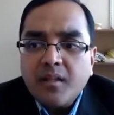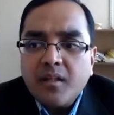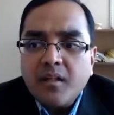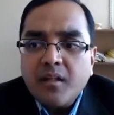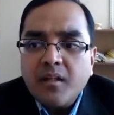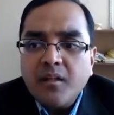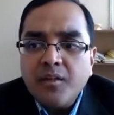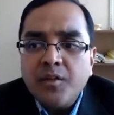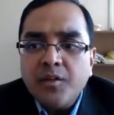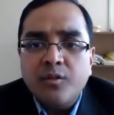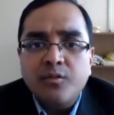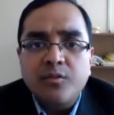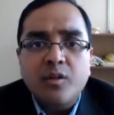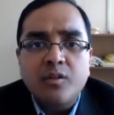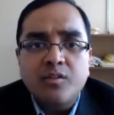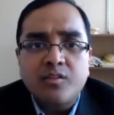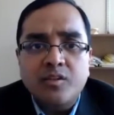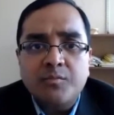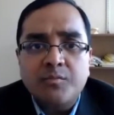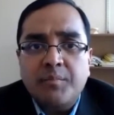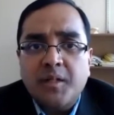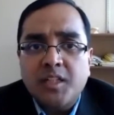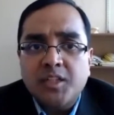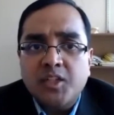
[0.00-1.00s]
you know, those
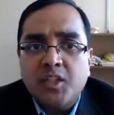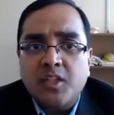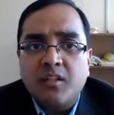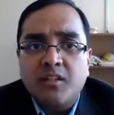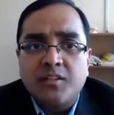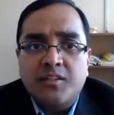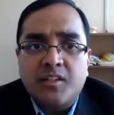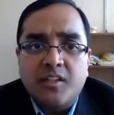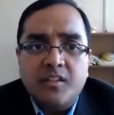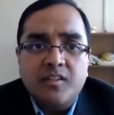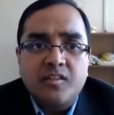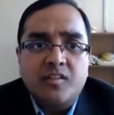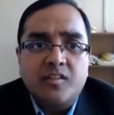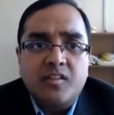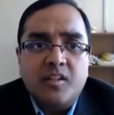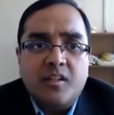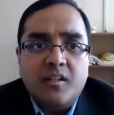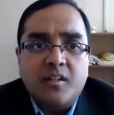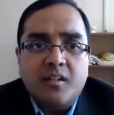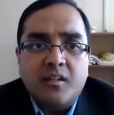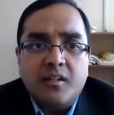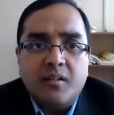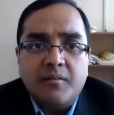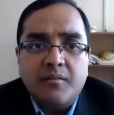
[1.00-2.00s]
specialties,
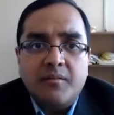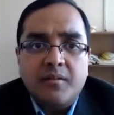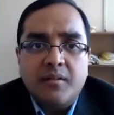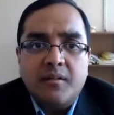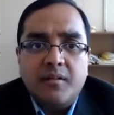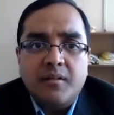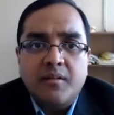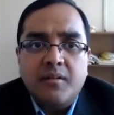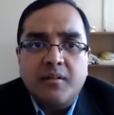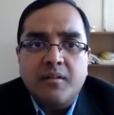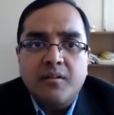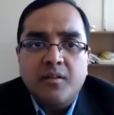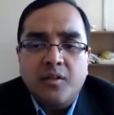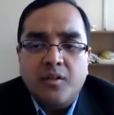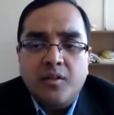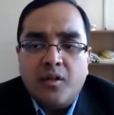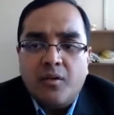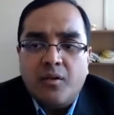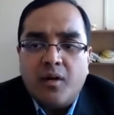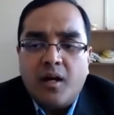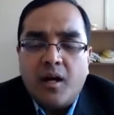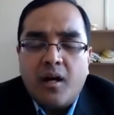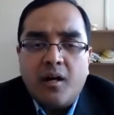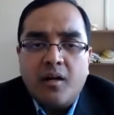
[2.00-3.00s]
uh, you
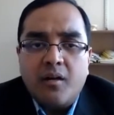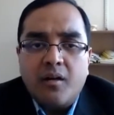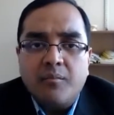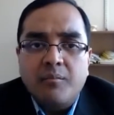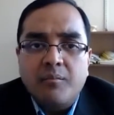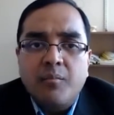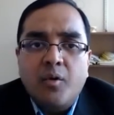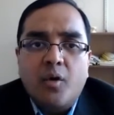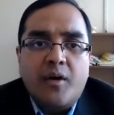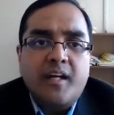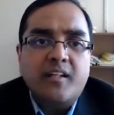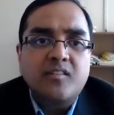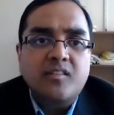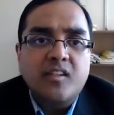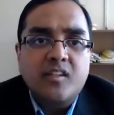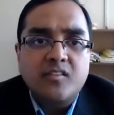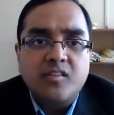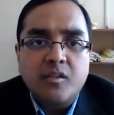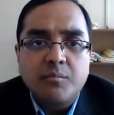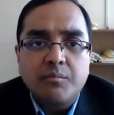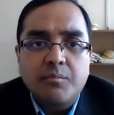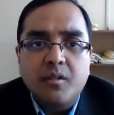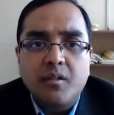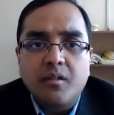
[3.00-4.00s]
know, are more
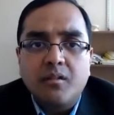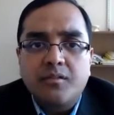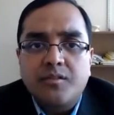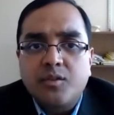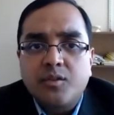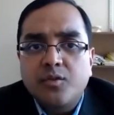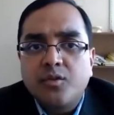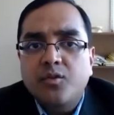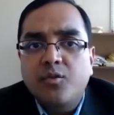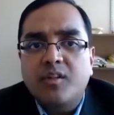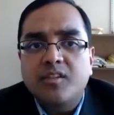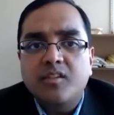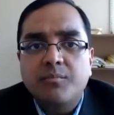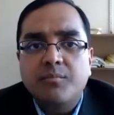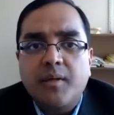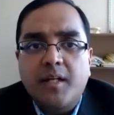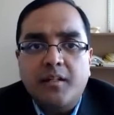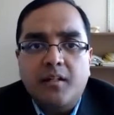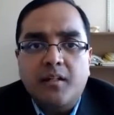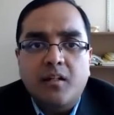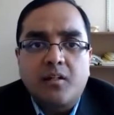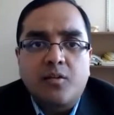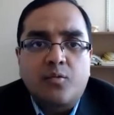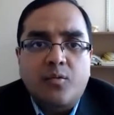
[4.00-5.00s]
accessible to U.S.
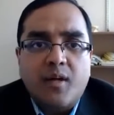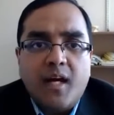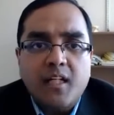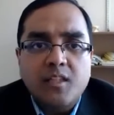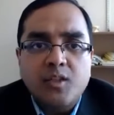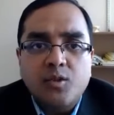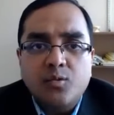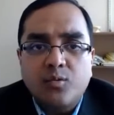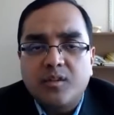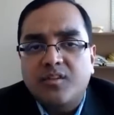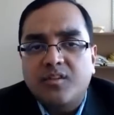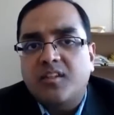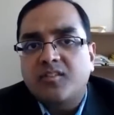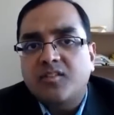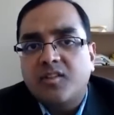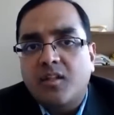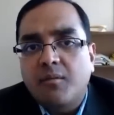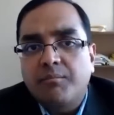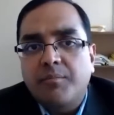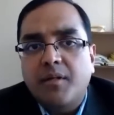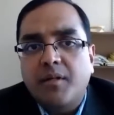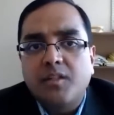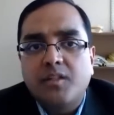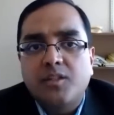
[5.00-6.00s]
medical graduates as
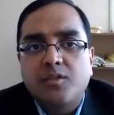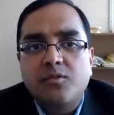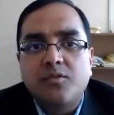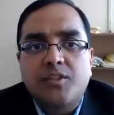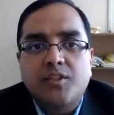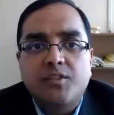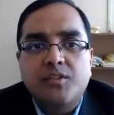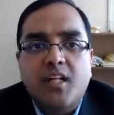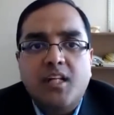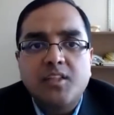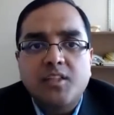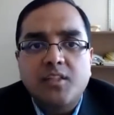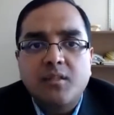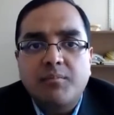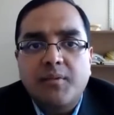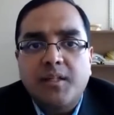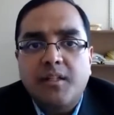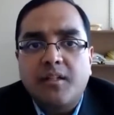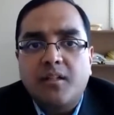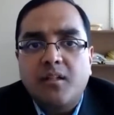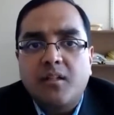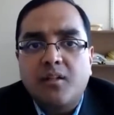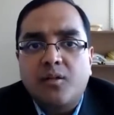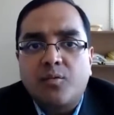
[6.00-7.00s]
compared to international
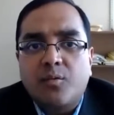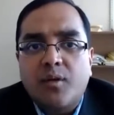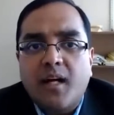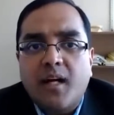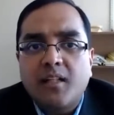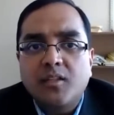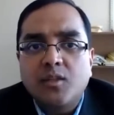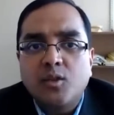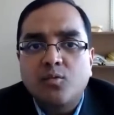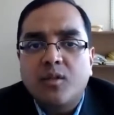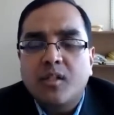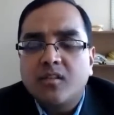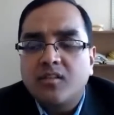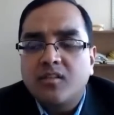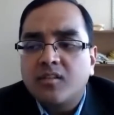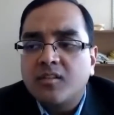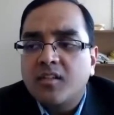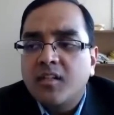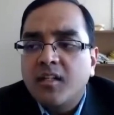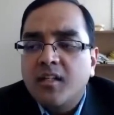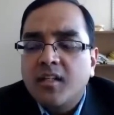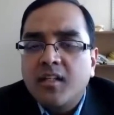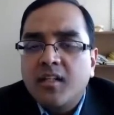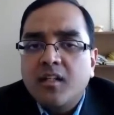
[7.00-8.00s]
medical graduates.
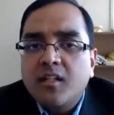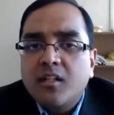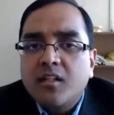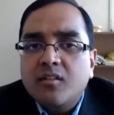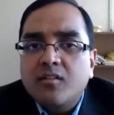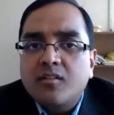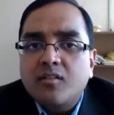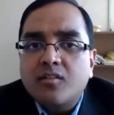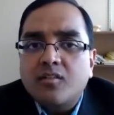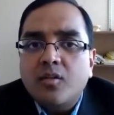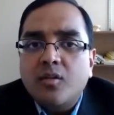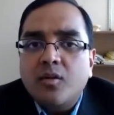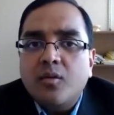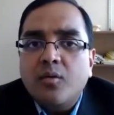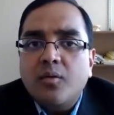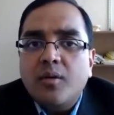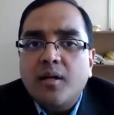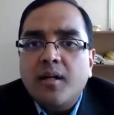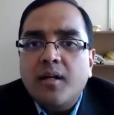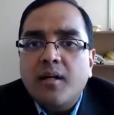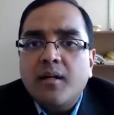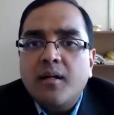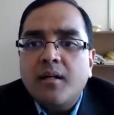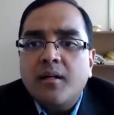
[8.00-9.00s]
So,
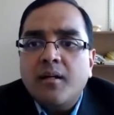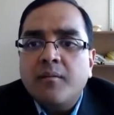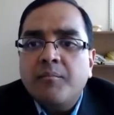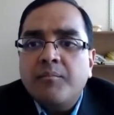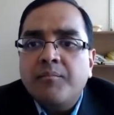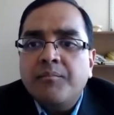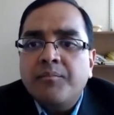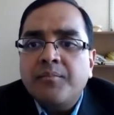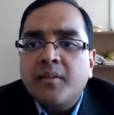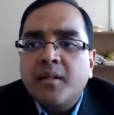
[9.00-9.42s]
um,